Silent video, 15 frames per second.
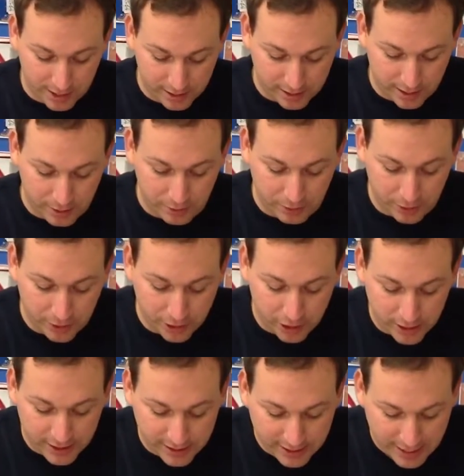So you can
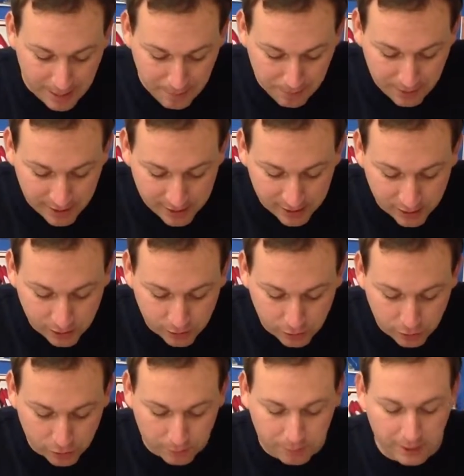just stamp this as you
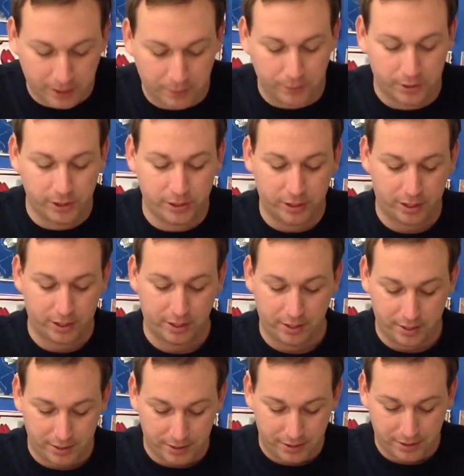normally would,
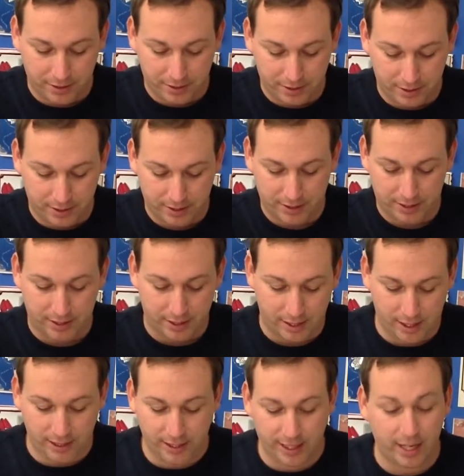
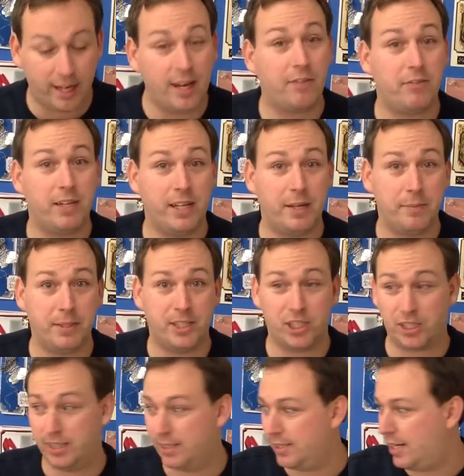and you get a lovely
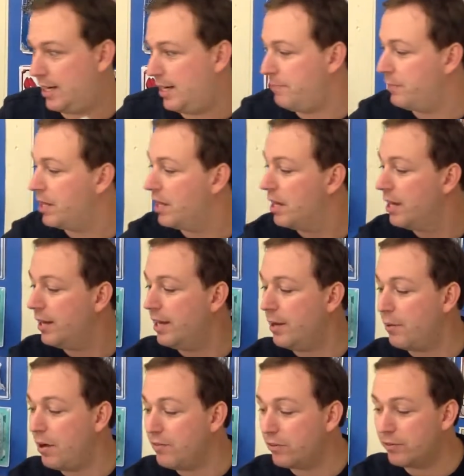image the same.
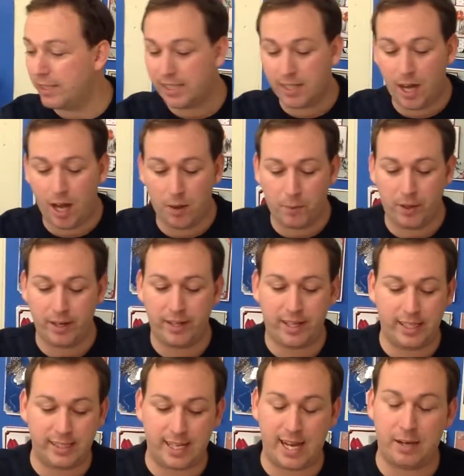Now I've already cut one of
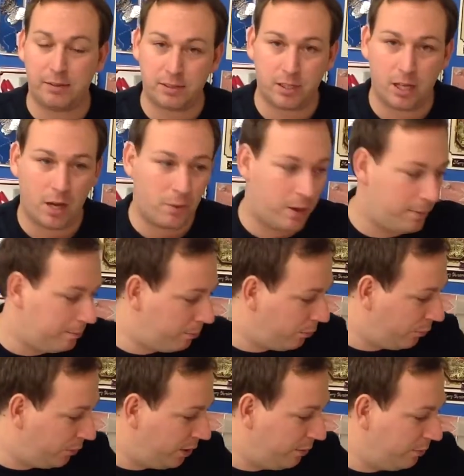these out, so I won't
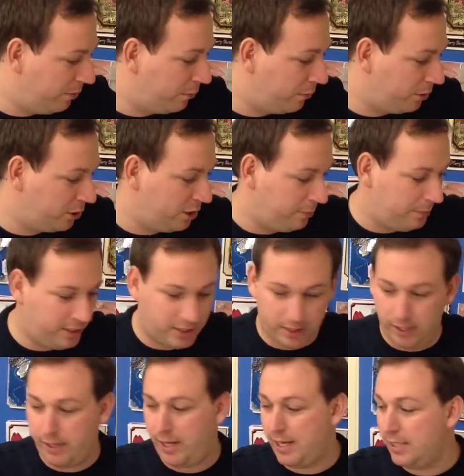bore you with watching me
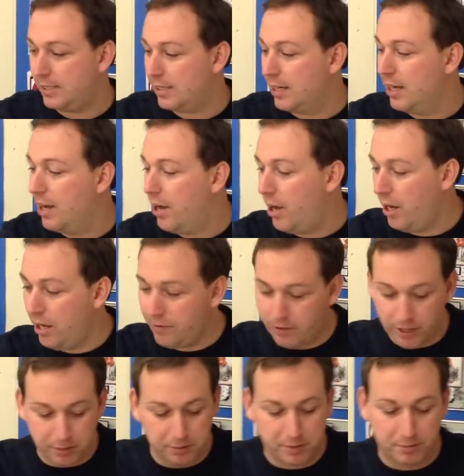do this, and I've
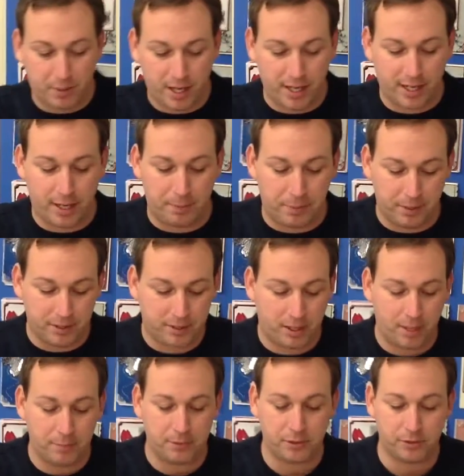used mine a couple of
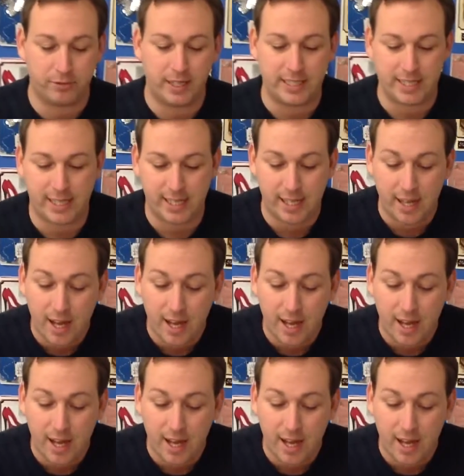times already.